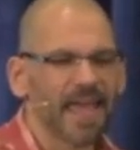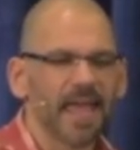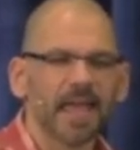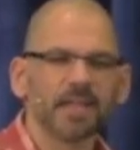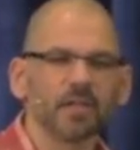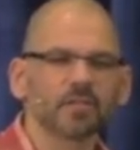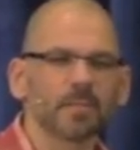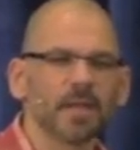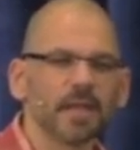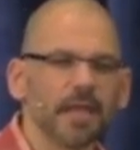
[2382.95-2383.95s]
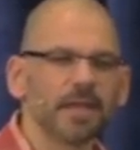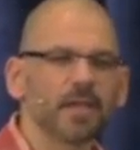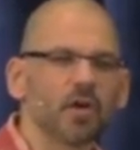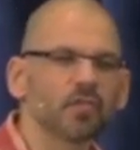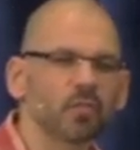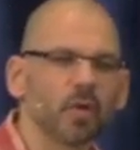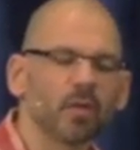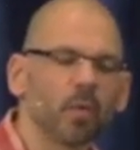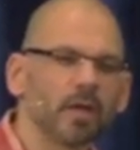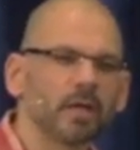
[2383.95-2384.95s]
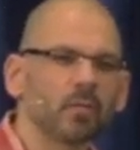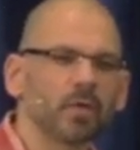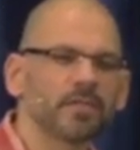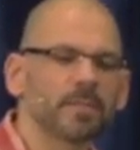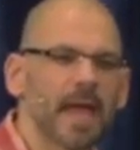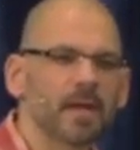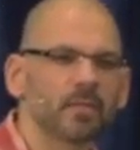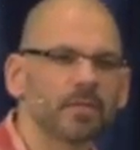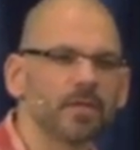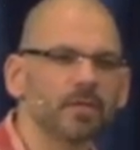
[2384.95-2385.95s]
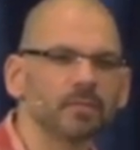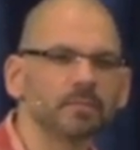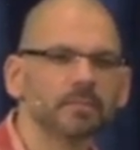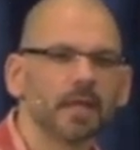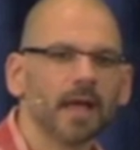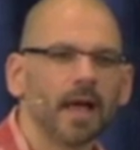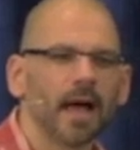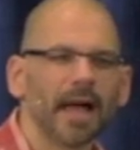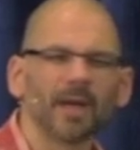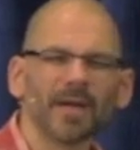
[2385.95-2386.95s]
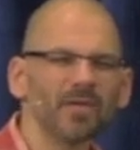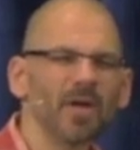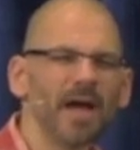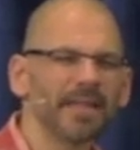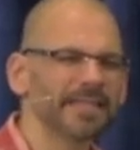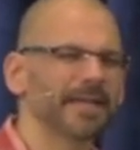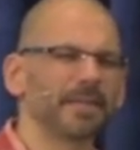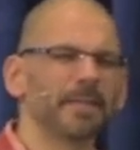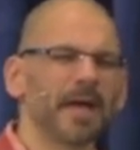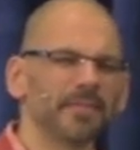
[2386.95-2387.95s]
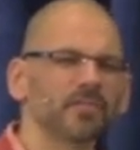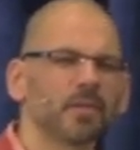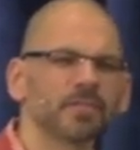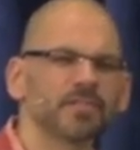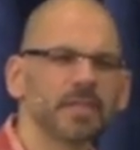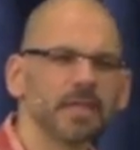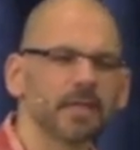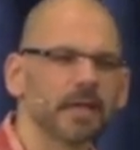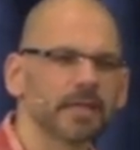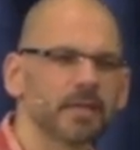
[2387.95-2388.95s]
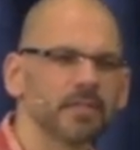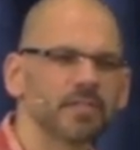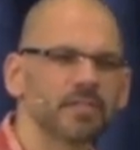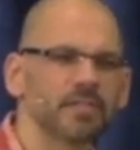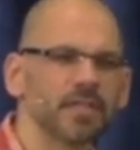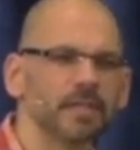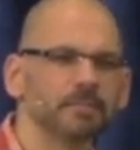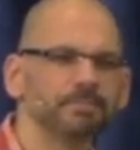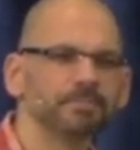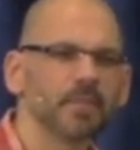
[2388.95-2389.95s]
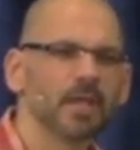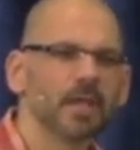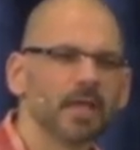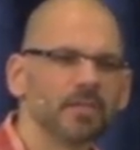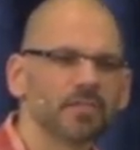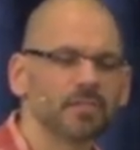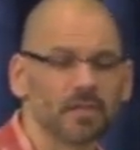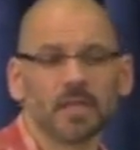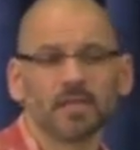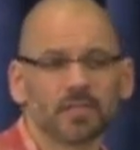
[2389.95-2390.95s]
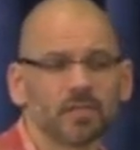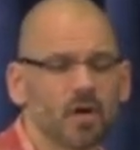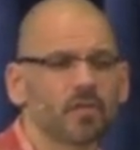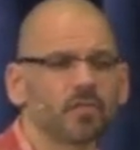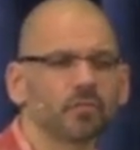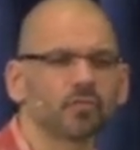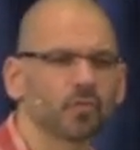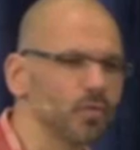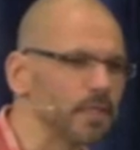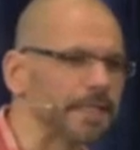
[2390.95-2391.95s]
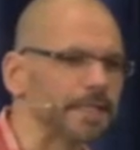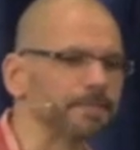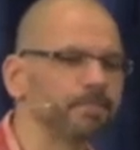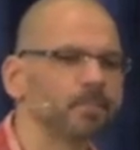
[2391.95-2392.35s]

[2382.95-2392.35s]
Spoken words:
And he looked at me and he goes, what is the matter with you? I go, I don't know. I'm having trouble seeing. I can't really see. He said, you're also drooling.